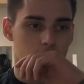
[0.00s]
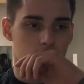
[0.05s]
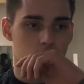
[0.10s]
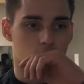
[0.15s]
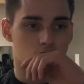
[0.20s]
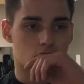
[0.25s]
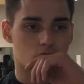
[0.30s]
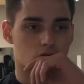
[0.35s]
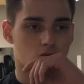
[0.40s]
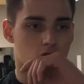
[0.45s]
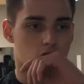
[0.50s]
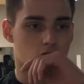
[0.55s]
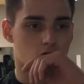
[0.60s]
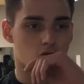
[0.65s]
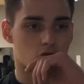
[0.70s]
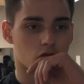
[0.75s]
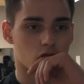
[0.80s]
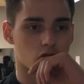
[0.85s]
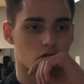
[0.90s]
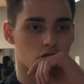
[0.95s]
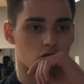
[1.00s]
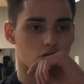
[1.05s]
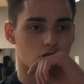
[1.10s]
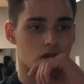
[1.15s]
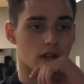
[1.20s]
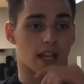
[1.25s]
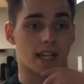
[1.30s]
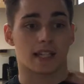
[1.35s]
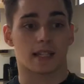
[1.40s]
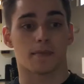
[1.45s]

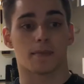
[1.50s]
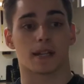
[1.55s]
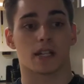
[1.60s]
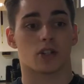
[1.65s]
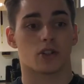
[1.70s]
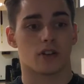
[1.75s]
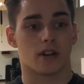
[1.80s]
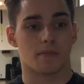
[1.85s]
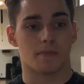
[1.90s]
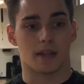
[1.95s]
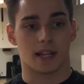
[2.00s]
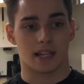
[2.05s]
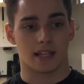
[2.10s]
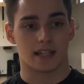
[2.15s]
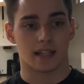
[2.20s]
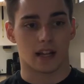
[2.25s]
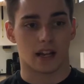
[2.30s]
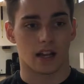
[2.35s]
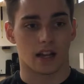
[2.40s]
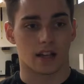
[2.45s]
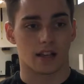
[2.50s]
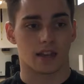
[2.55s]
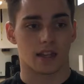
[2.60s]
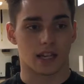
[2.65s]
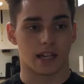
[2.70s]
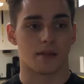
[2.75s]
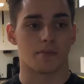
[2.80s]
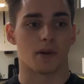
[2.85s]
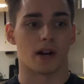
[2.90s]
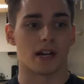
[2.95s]
So that's the best treatment, is the
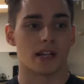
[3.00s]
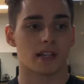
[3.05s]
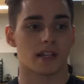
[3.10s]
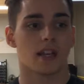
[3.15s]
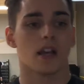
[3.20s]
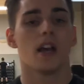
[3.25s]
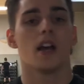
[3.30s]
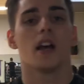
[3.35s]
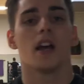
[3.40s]
knee brace.